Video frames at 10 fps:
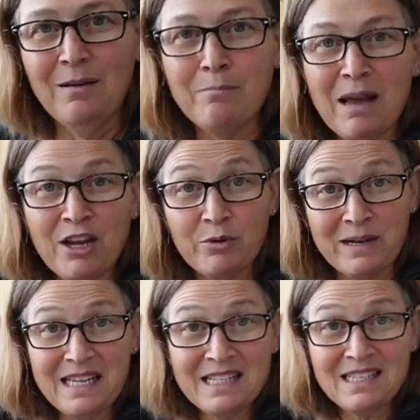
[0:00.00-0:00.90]
My
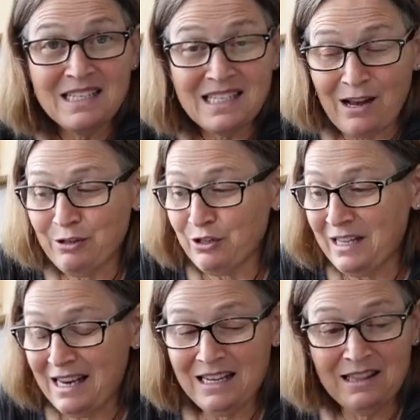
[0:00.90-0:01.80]
ingredients in this house are
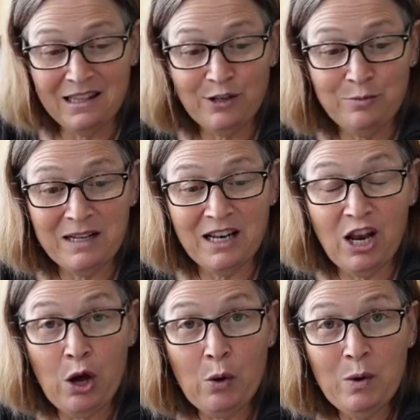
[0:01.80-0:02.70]
getting a little bit
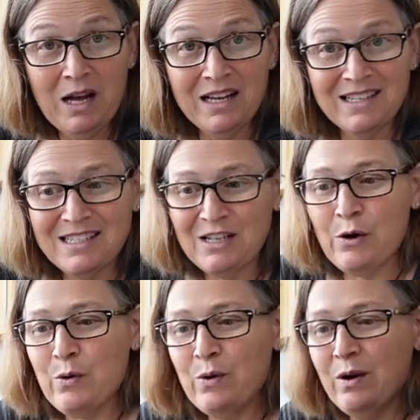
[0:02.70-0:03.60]
low,
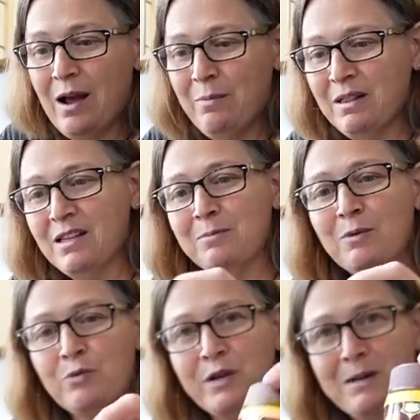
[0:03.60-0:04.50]
so I'm a little
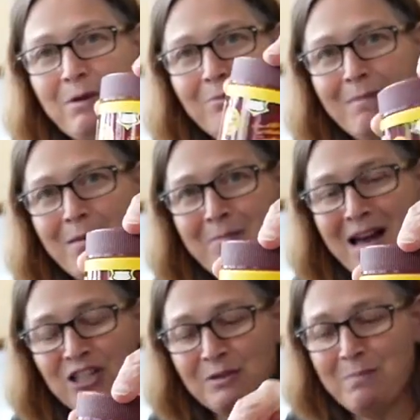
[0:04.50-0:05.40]
bit worried about my
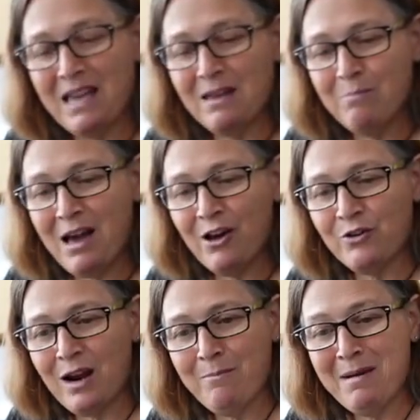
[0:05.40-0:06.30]
magic baking
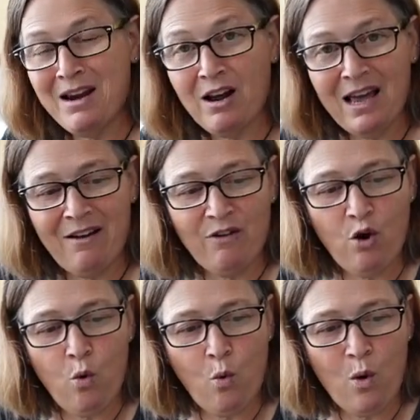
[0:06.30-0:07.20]
powder. I may not have
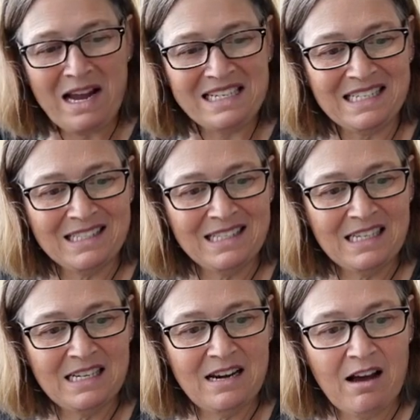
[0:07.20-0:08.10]
quite
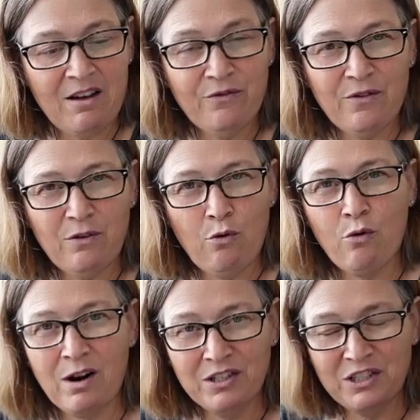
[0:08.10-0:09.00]
enough,
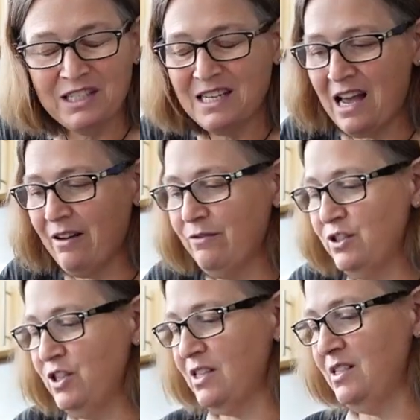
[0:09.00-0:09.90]
or I'll just have
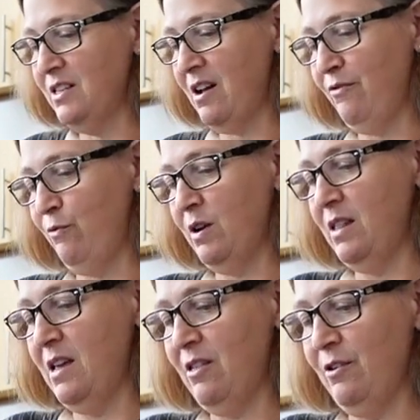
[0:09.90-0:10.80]
just enough, one or
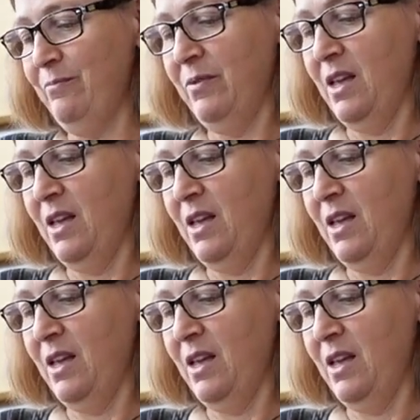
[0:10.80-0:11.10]
the other.